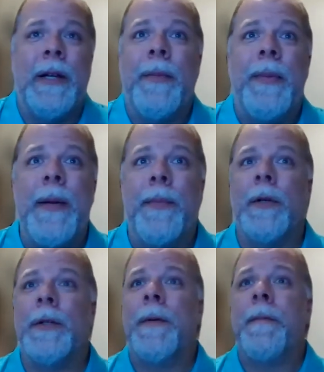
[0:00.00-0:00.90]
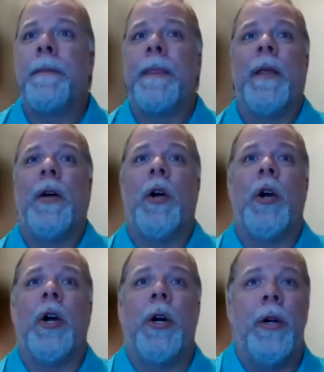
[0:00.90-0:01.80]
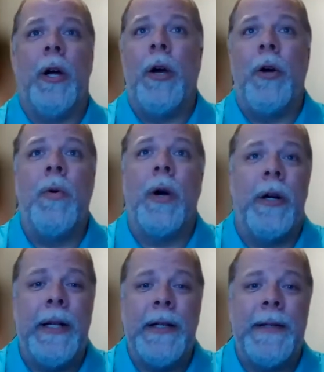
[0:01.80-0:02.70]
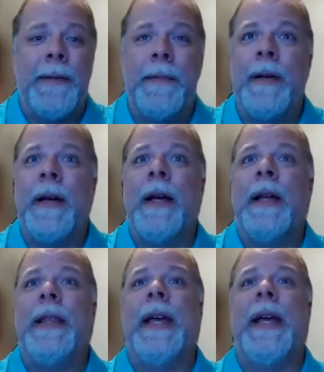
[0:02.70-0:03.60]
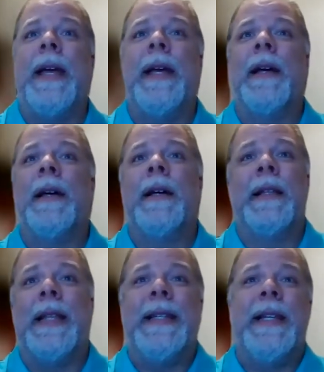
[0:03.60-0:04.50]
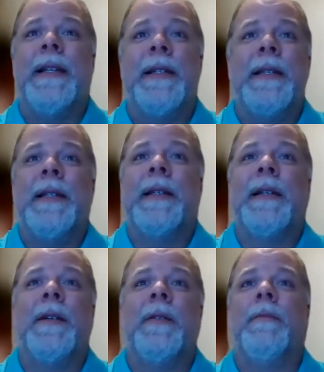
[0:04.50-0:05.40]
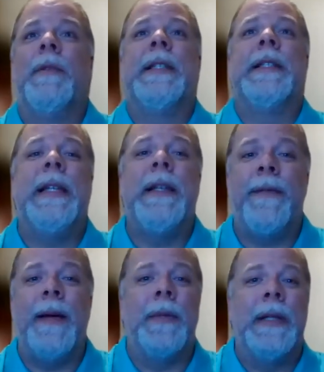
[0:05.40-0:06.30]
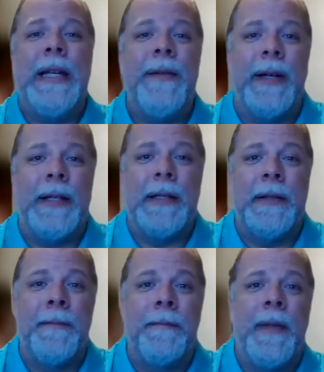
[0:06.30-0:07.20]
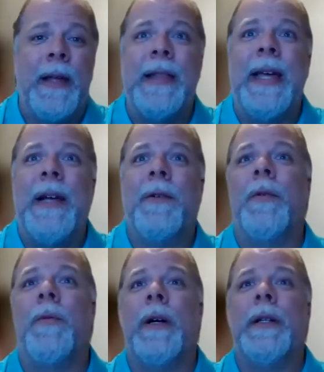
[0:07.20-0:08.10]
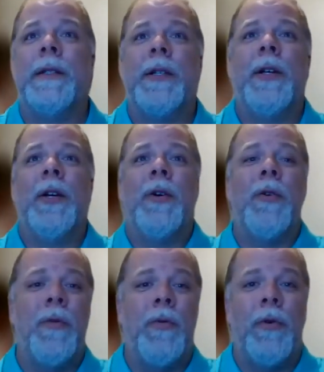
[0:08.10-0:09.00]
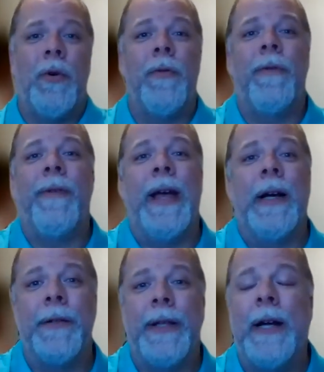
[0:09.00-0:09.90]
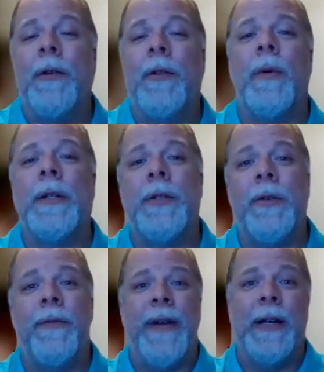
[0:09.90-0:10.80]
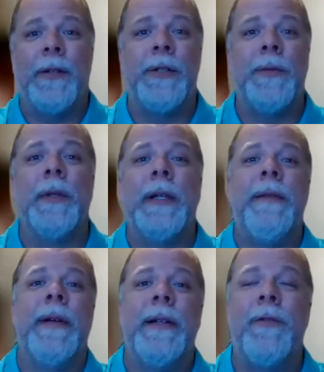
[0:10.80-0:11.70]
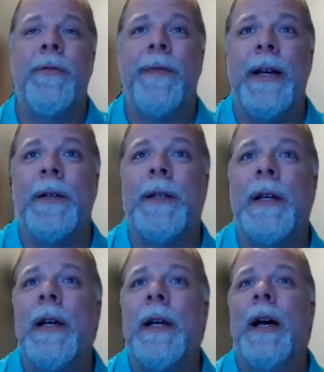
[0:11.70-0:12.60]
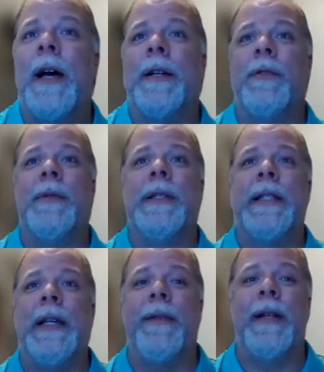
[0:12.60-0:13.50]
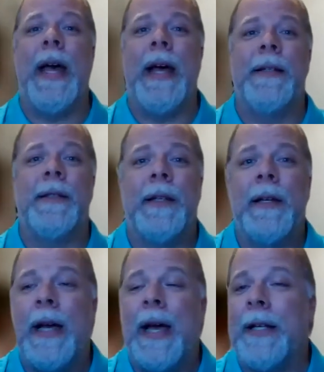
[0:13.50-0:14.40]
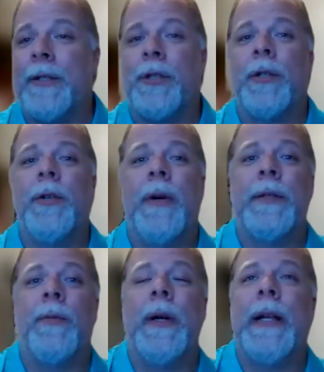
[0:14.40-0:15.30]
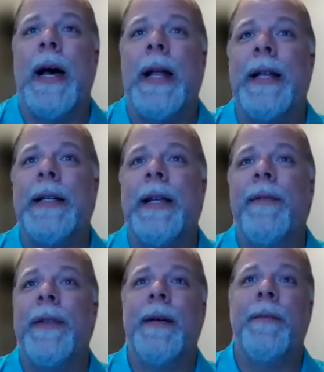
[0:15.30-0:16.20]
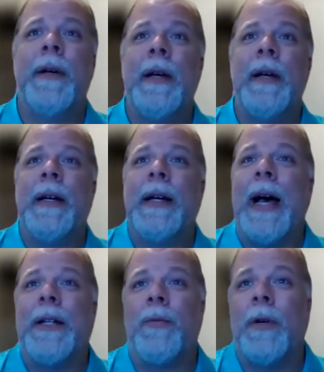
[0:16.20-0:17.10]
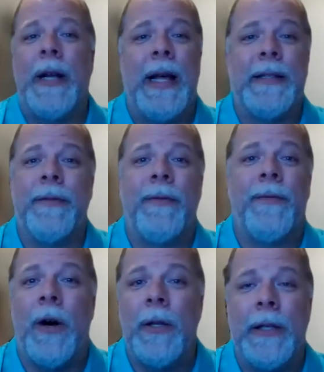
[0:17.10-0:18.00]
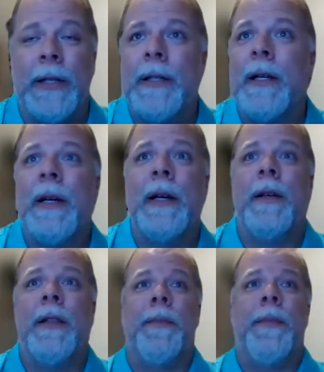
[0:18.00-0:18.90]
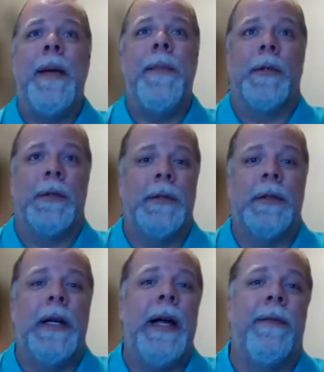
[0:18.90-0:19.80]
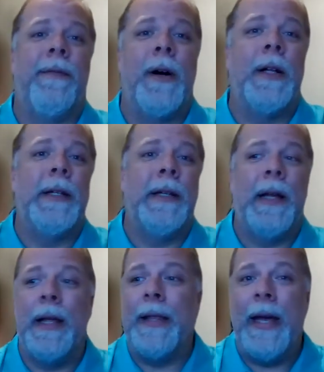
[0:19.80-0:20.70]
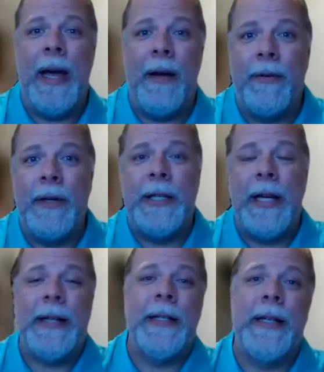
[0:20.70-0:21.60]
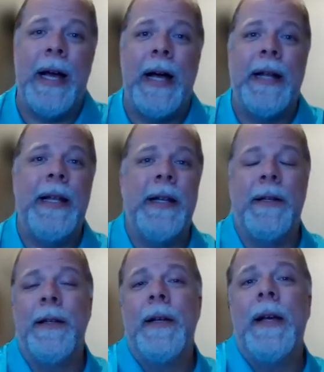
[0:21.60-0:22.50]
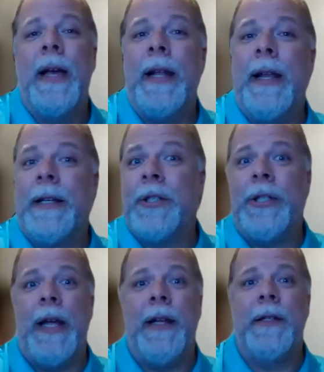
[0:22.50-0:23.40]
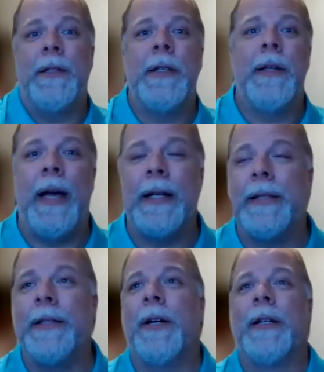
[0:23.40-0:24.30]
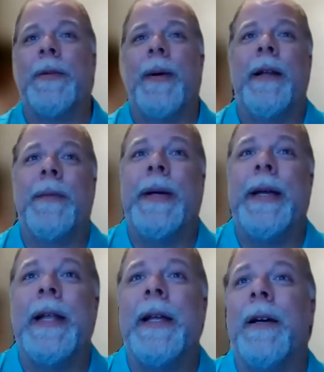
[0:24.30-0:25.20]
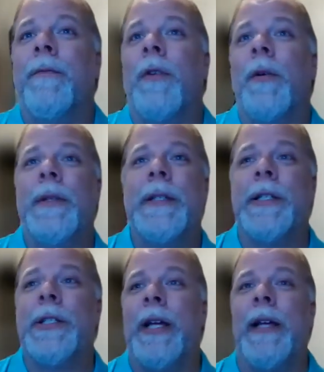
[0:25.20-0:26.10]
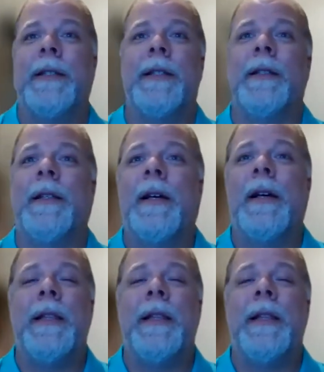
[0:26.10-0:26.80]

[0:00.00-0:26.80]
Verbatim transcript: You know, the people uh, who heard it, they they didn't receive and believe it. They are the ones who who failed. They are the ones who failed to believe it, who failed uh, to receive it as as true, as what God had given them. God's word hasn't fallen. The people have fallen, and they have rejected God in and exchanged, as it talked about at the beginning of Romans, exchanged the,